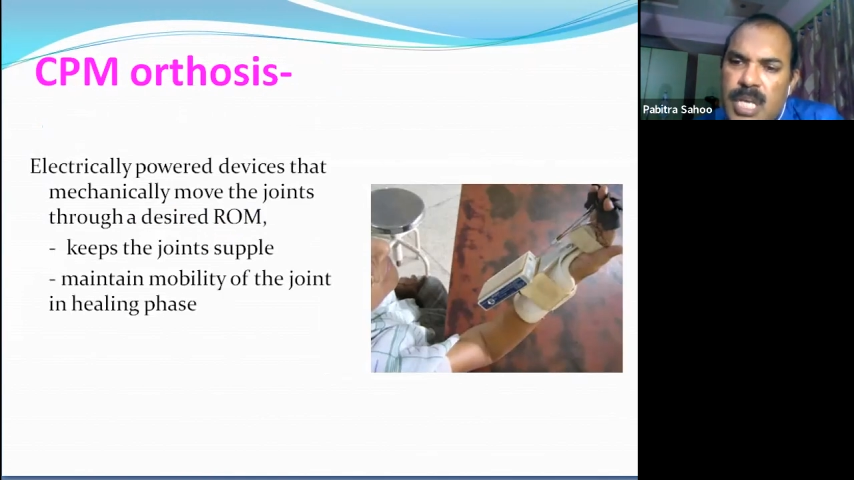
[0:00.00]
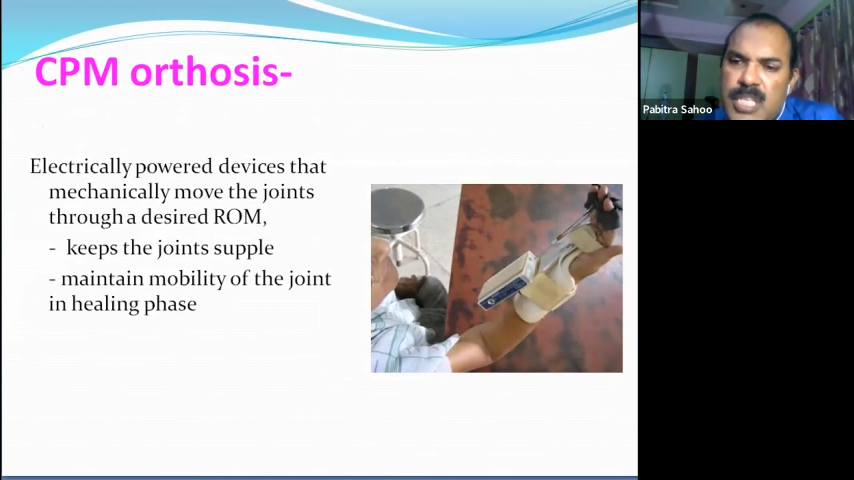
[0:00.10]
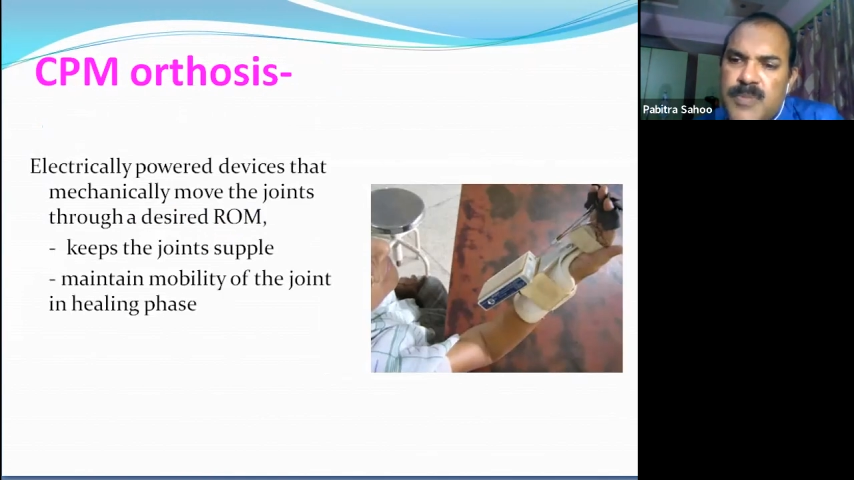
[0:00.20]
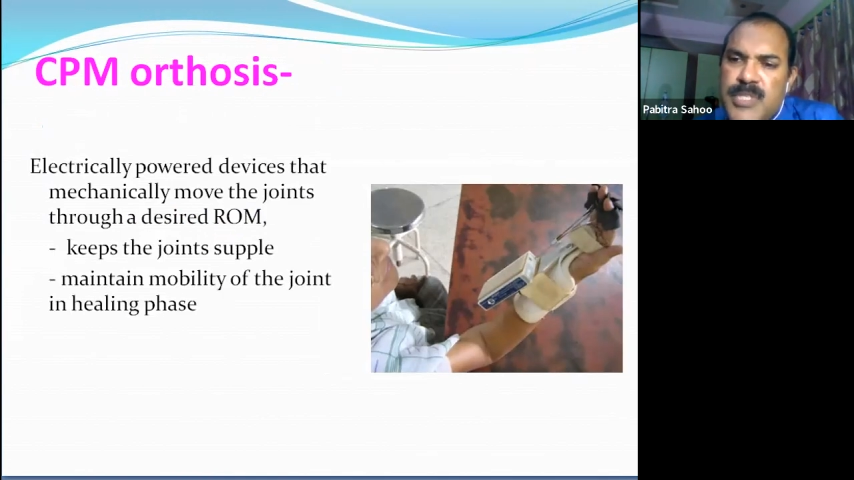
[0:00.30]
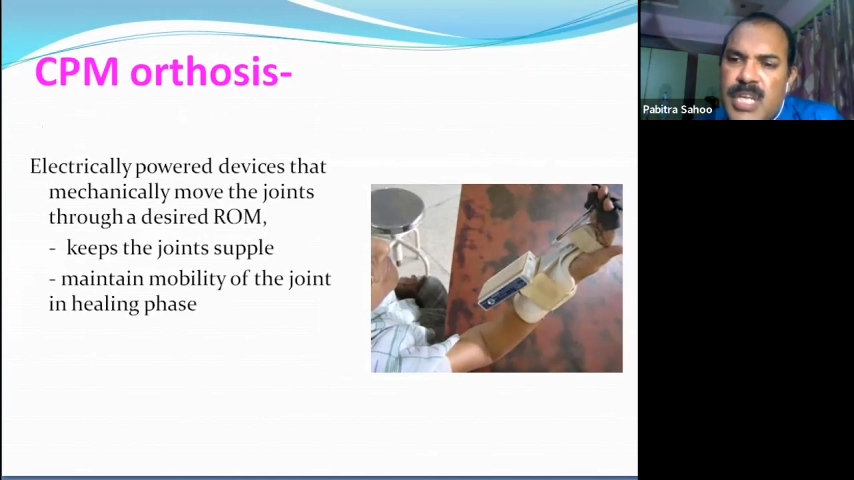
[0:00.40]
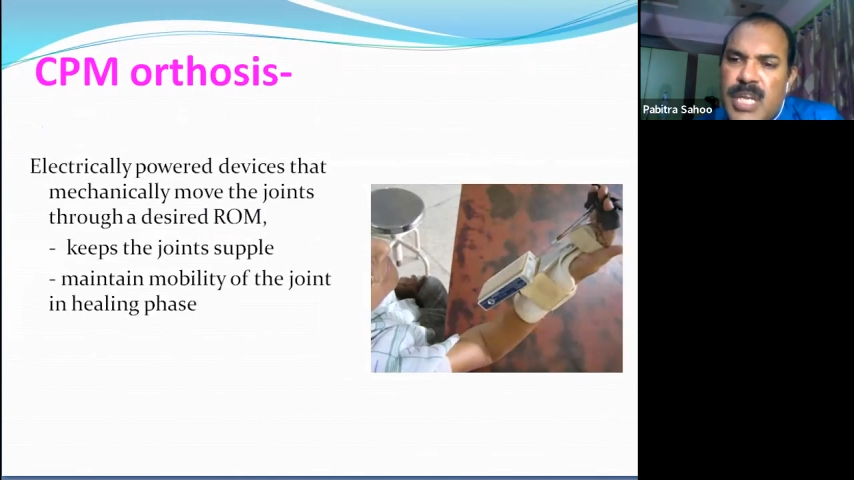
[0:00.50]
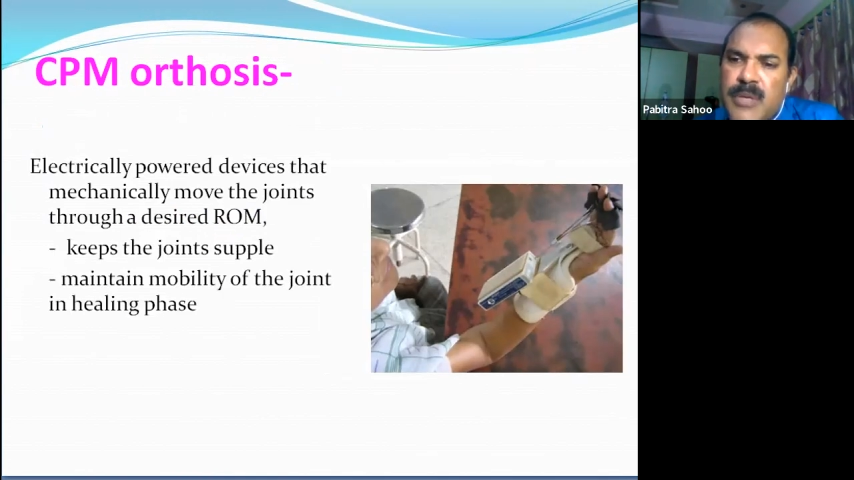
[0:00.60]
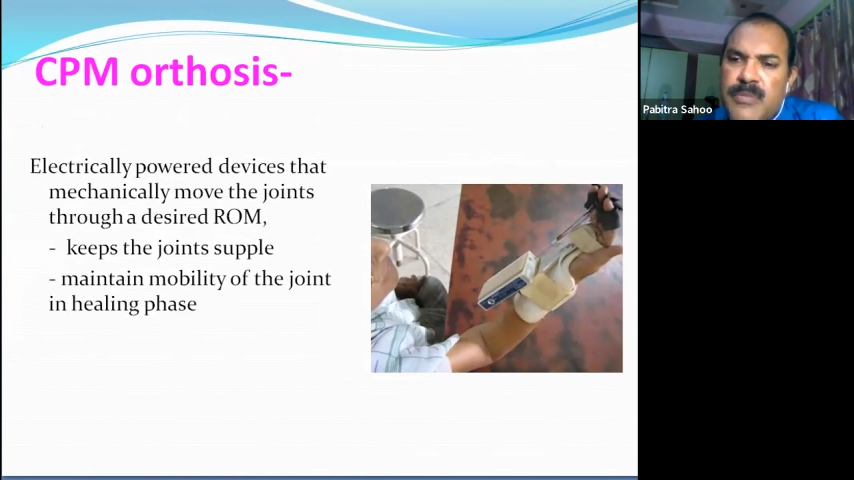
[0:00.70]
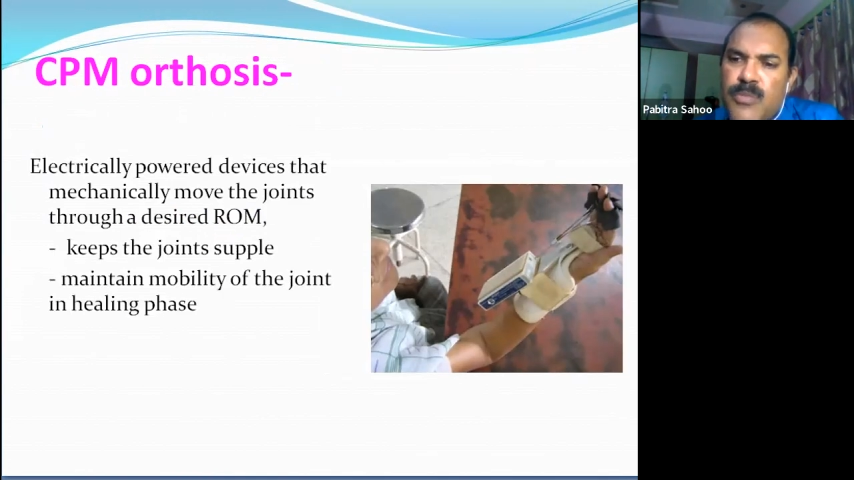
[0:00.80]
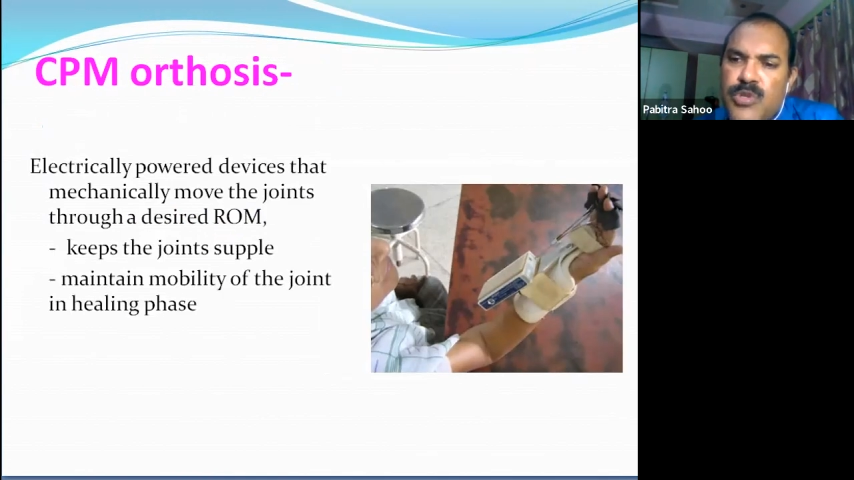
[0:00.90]

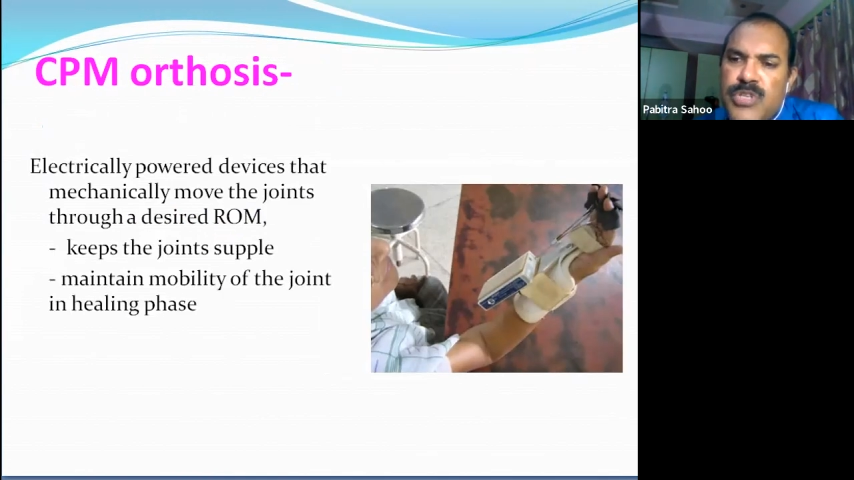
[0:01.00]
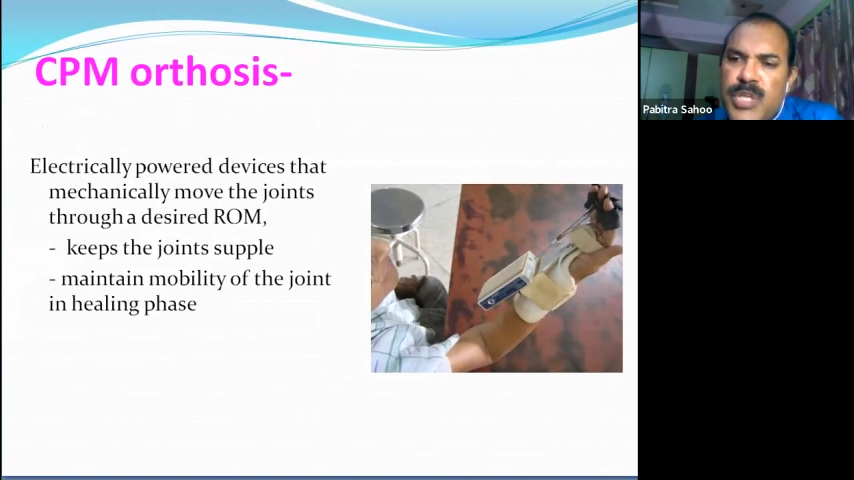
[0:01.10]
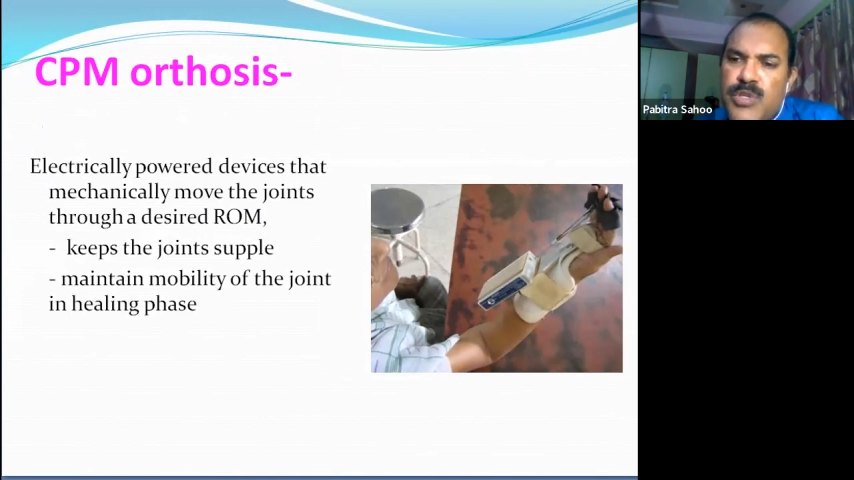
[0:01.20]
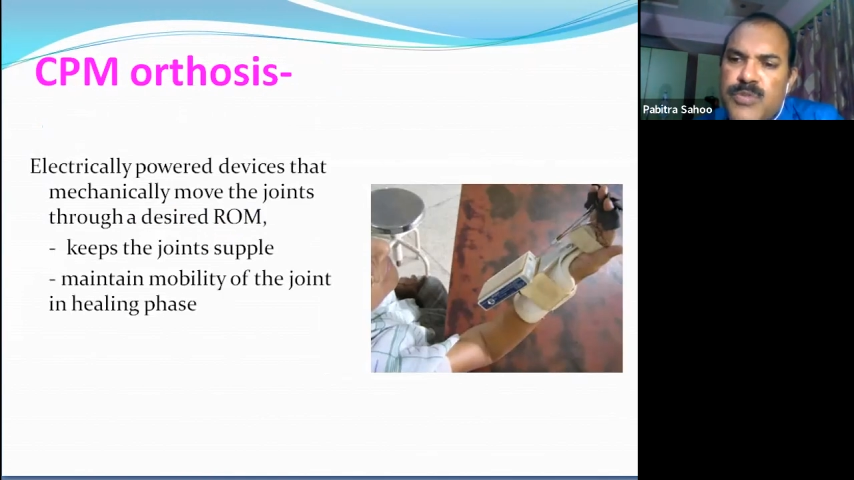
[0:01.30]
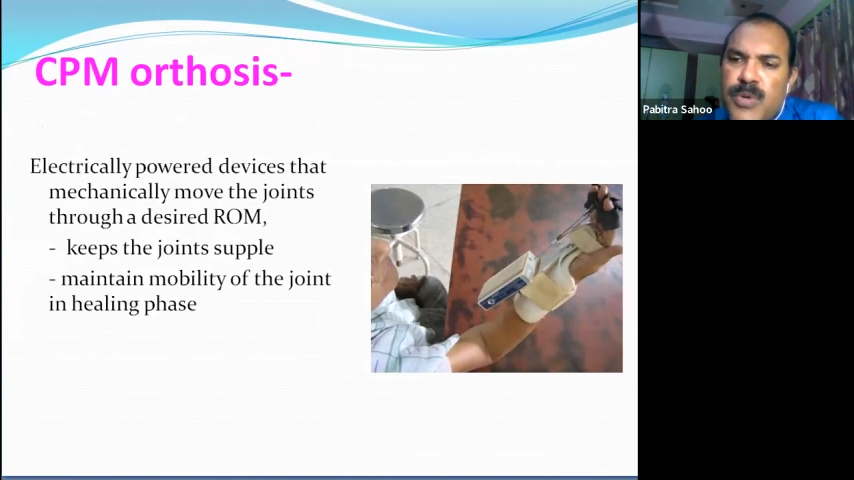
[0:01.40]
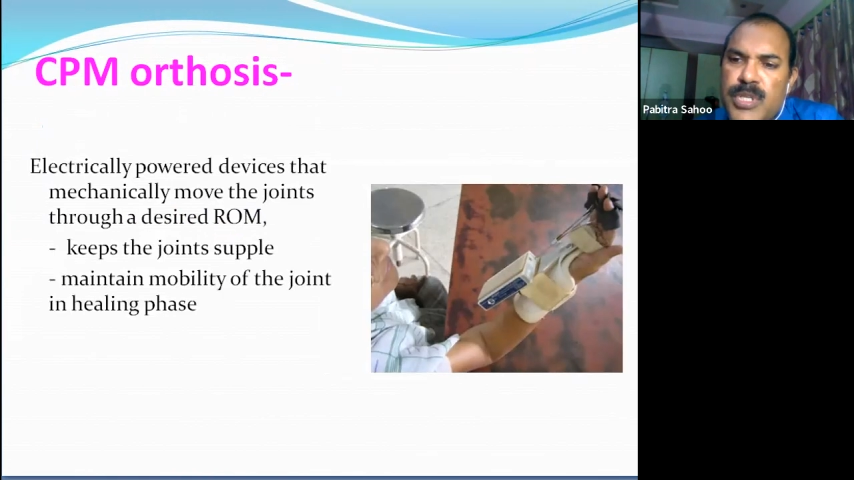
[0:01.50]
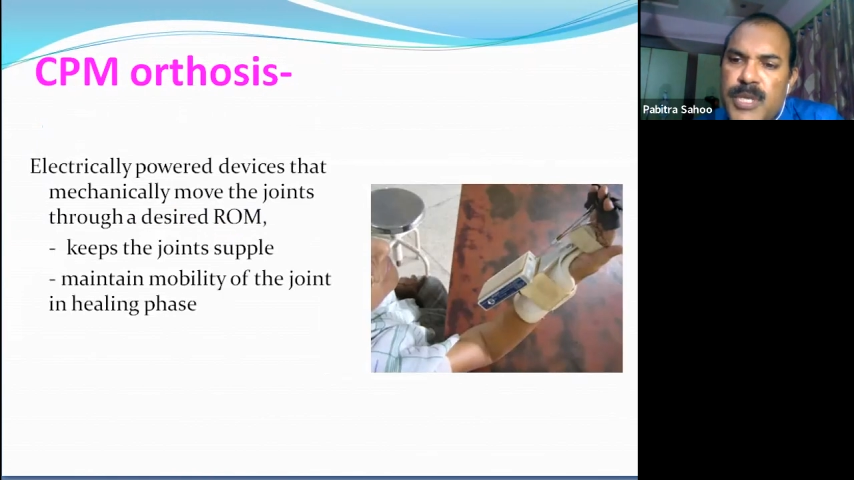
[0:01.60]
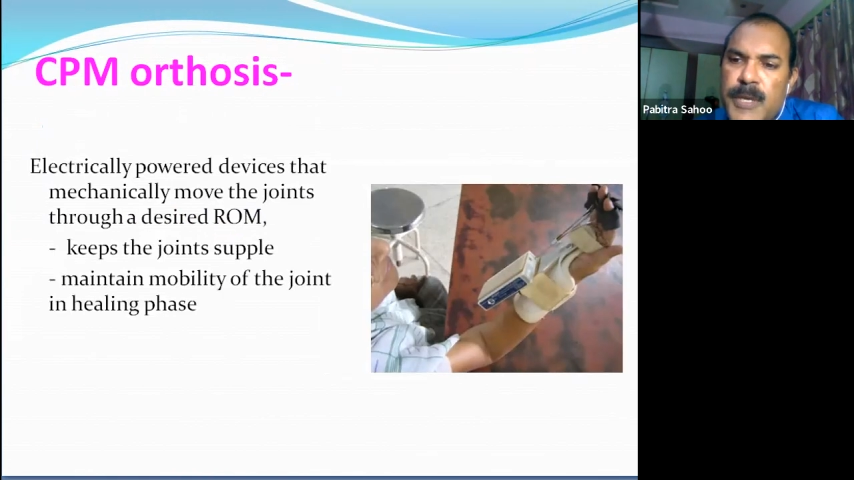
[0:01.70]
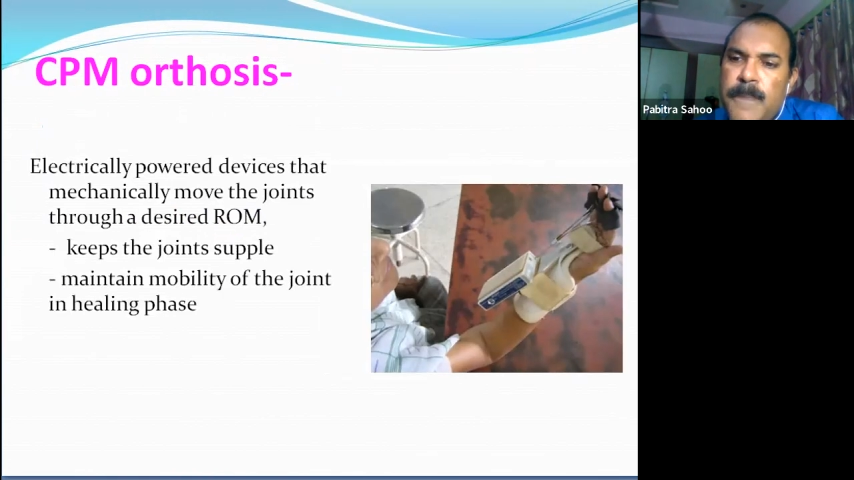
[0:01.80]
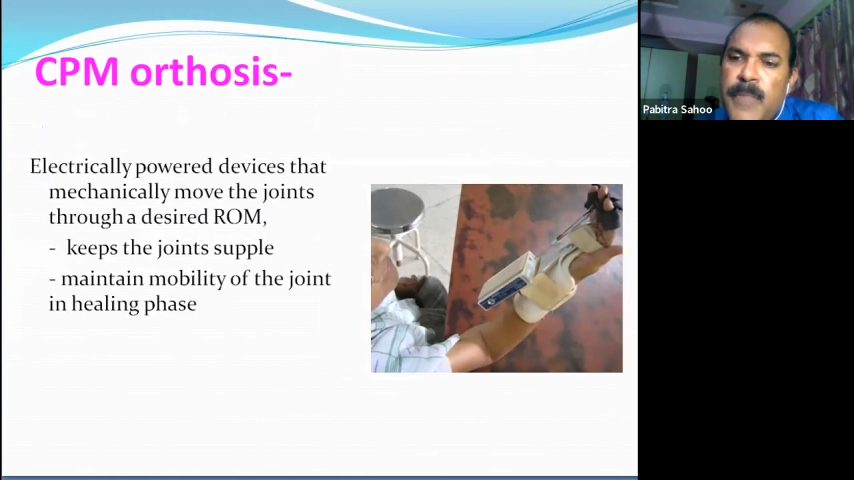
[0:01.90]
especially mostly used for
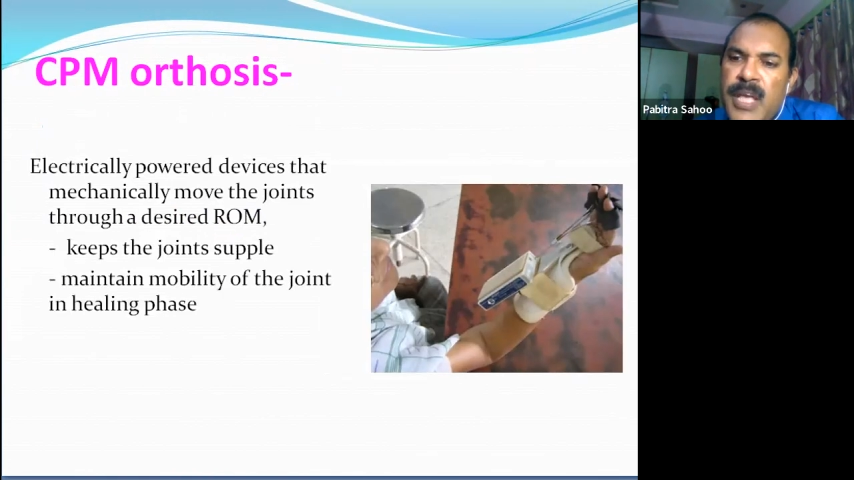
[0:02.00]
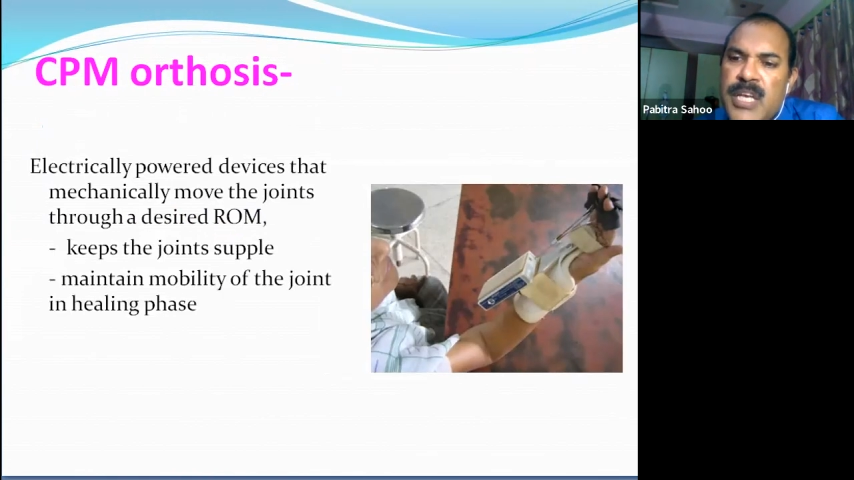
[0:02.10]
the